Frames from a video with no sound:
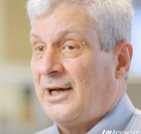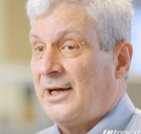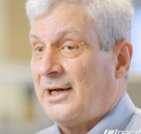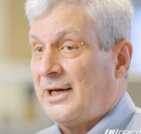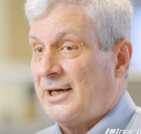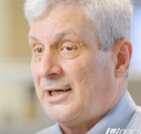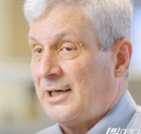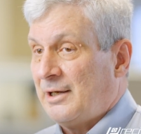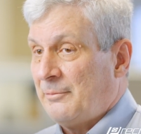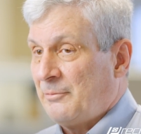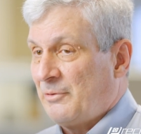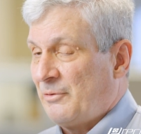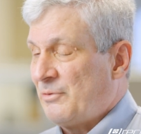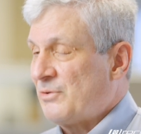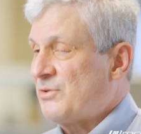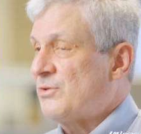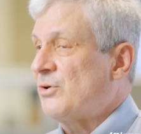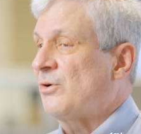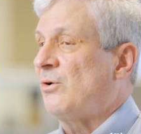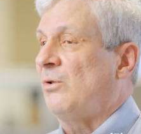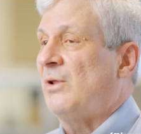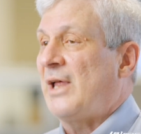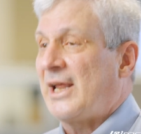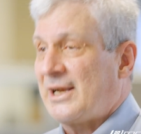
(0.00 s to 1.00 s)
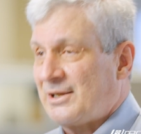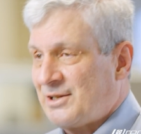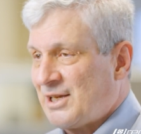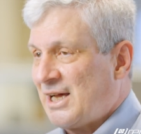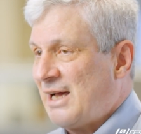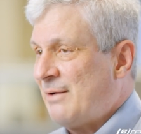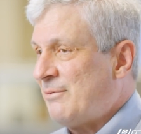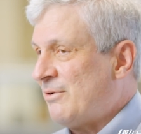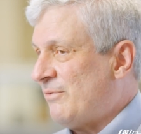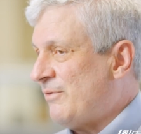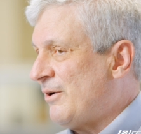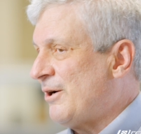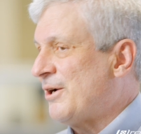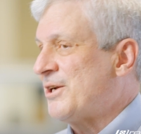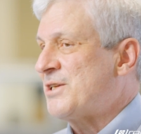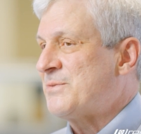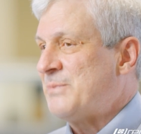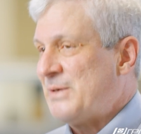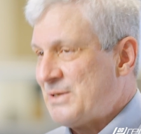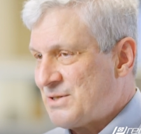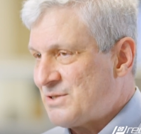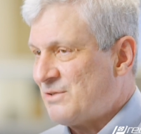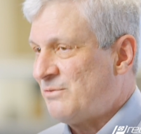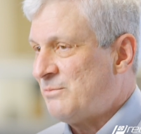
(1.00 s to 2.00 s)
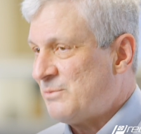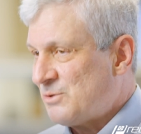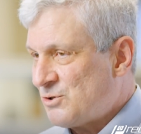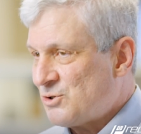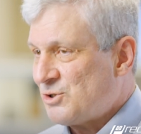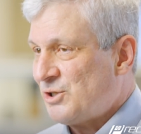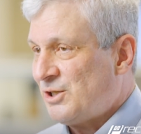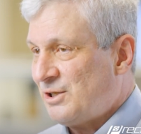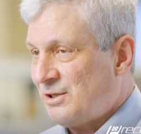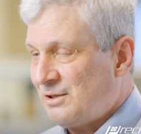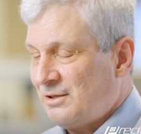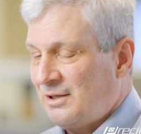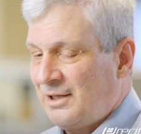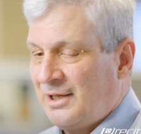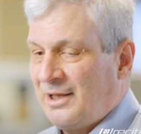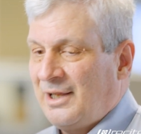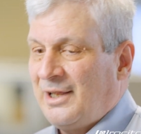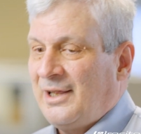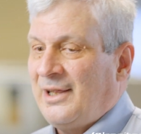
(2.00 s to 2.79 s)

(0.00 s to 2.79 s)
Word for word: uh, but it took a lot of time and a very expensive machine.